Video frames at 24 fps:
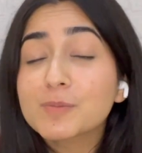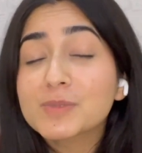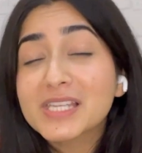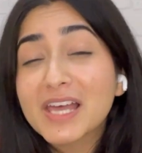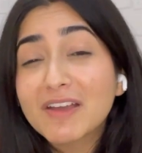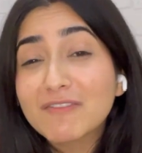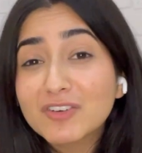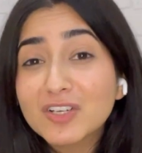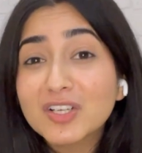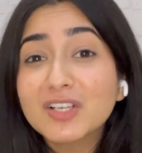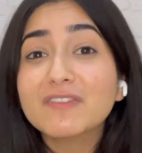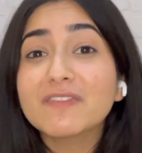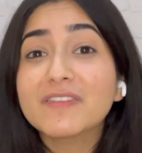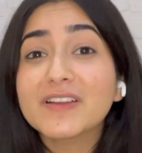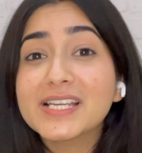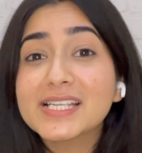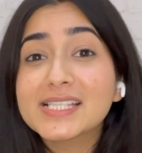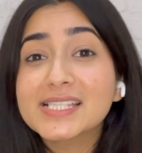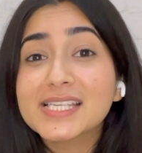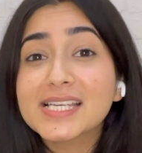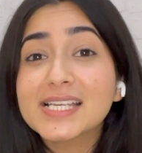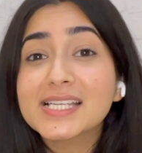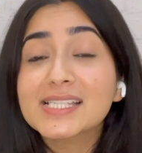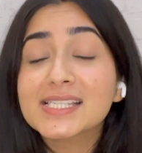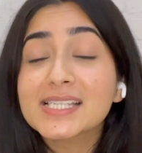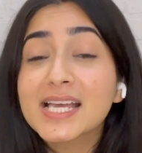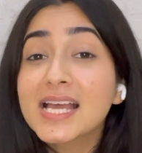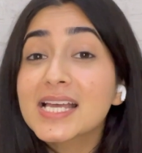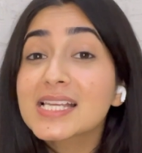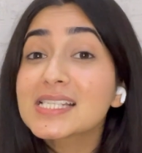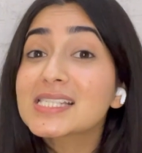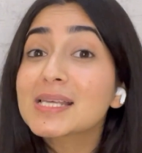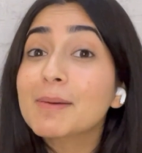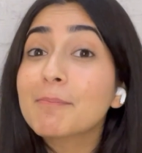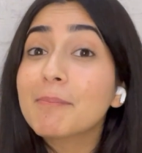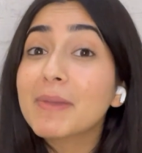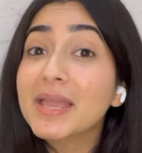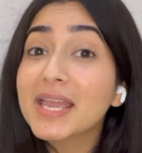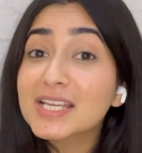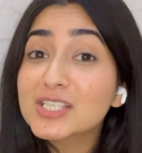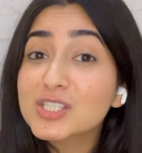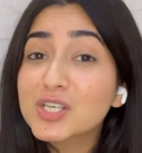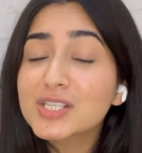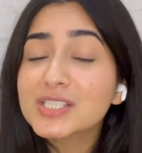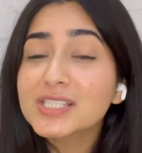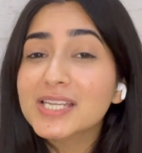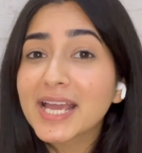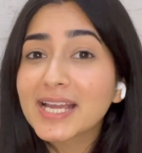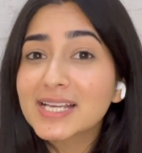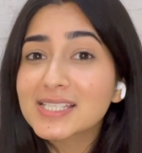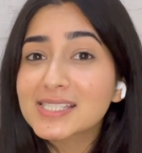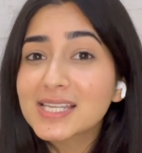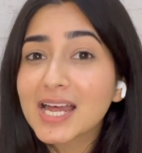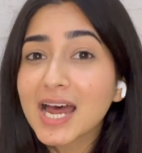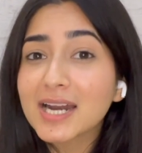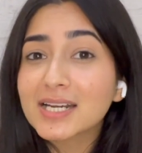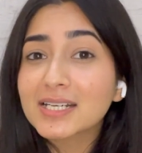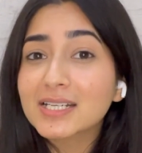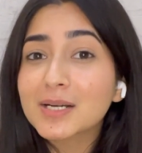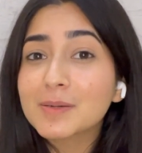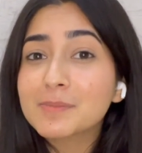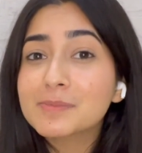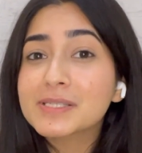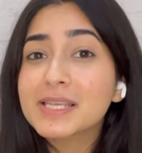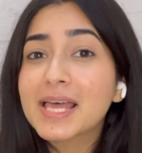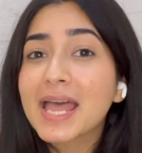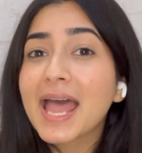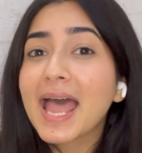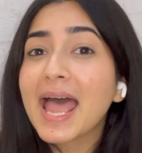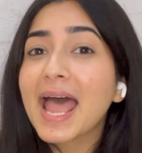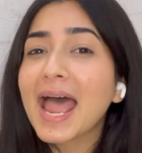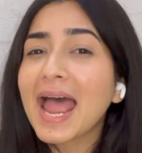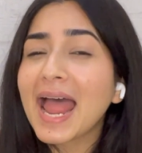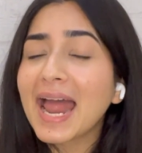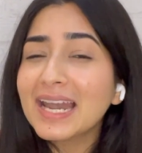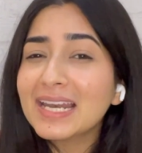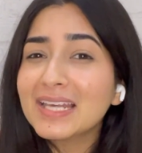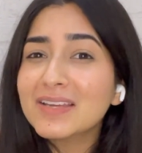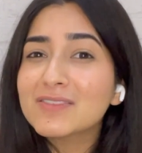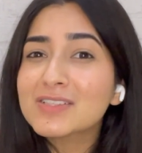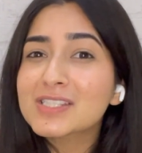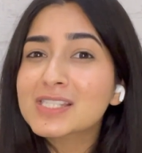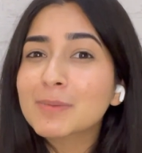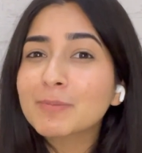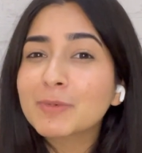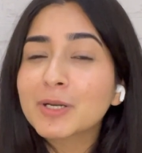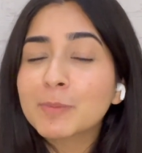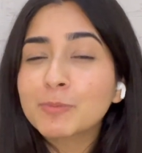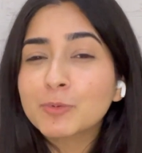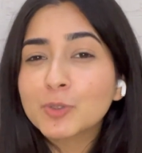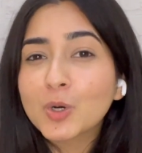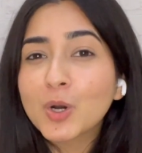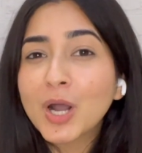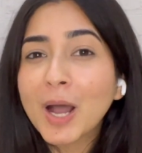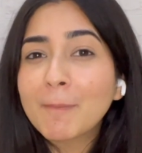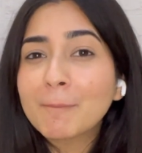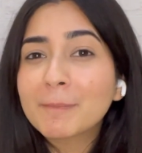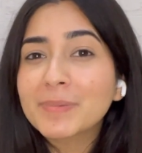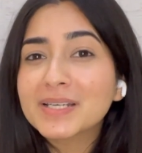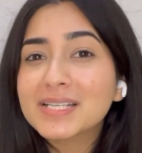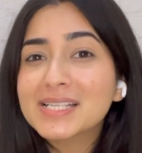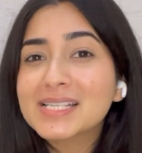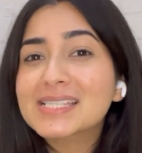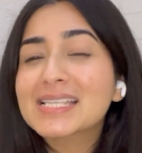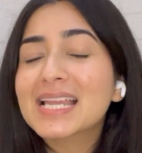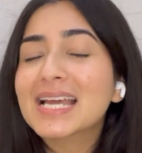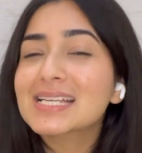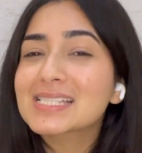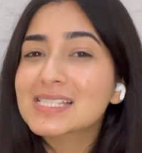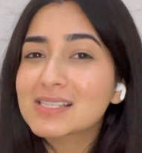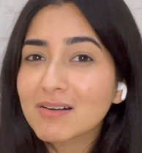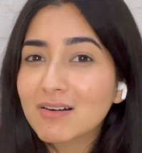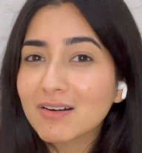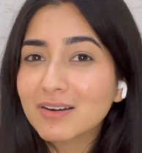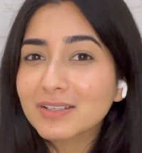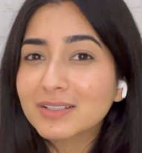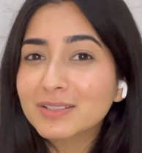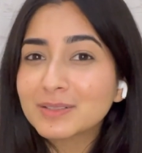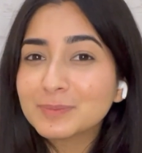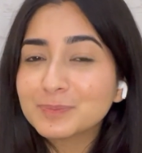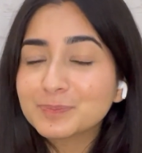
several VCs, some major tech startups, and even some crypto companies like Circle?